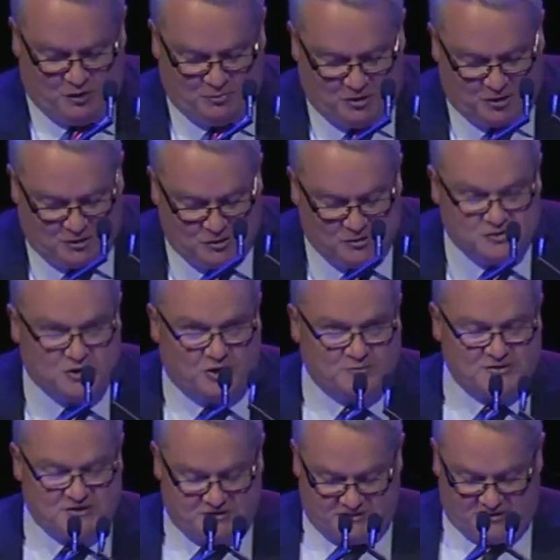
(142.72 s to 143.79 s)
many of whom I
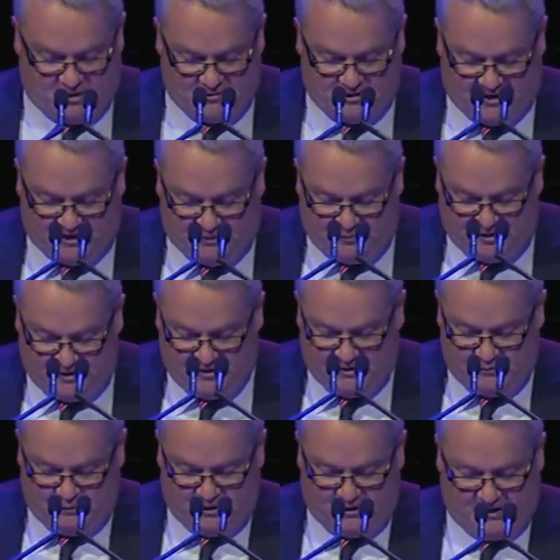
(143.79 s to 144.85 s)
haven't seen in 15 or
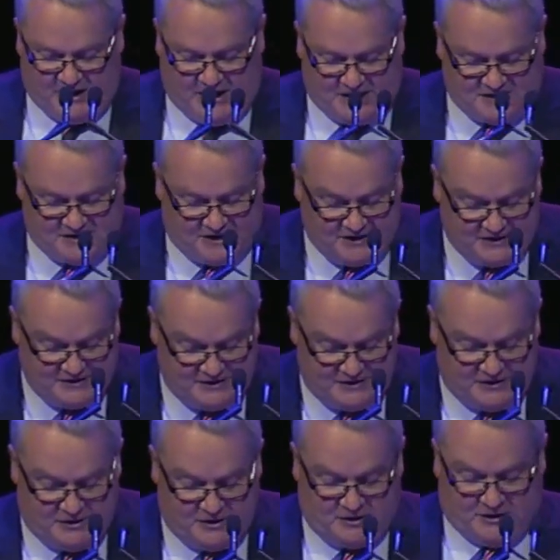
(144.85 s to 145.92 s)
16 years, but who are
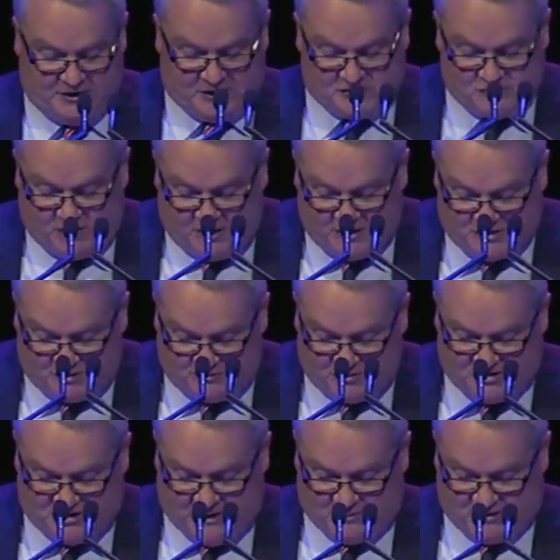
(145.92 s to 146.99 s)
just salt-of-the-earth great
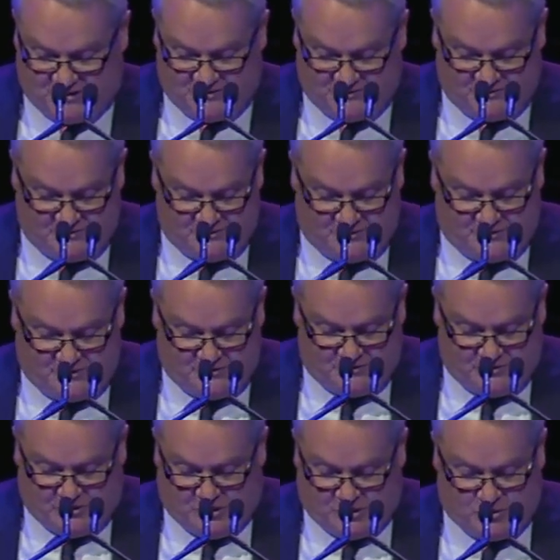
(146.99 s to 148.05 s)
people. People like
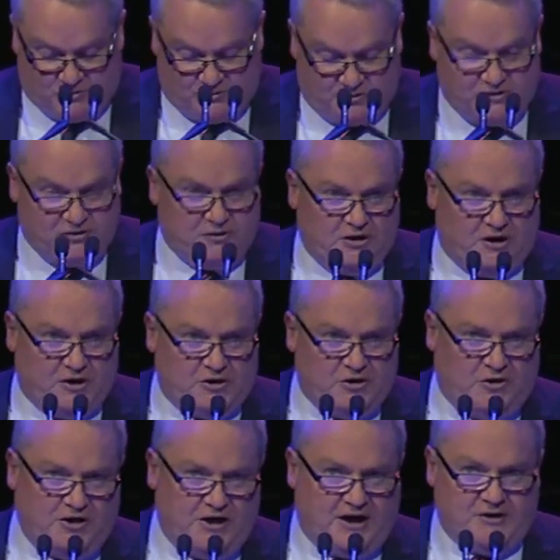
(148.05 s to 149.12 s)
Lou Thompson, Noel
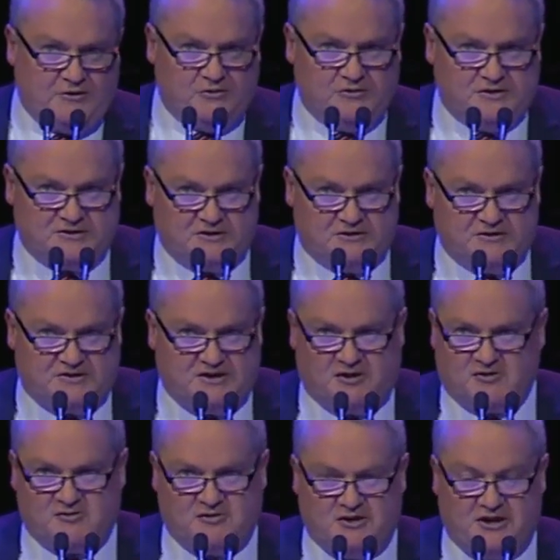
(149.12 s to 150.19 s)
Kinneborough, Billy Hector,
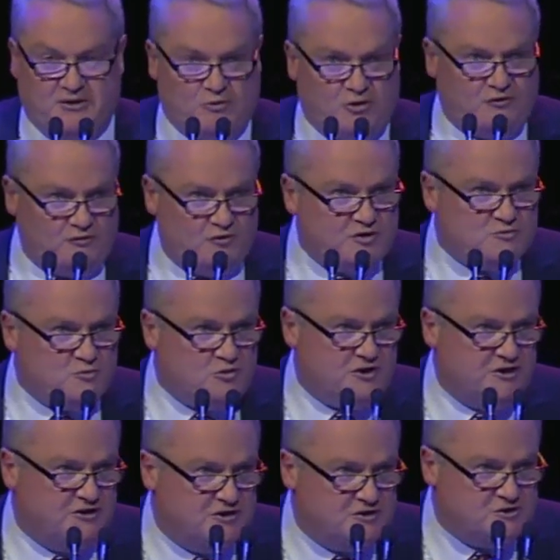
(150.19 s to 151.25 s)
Glennis Rhodes on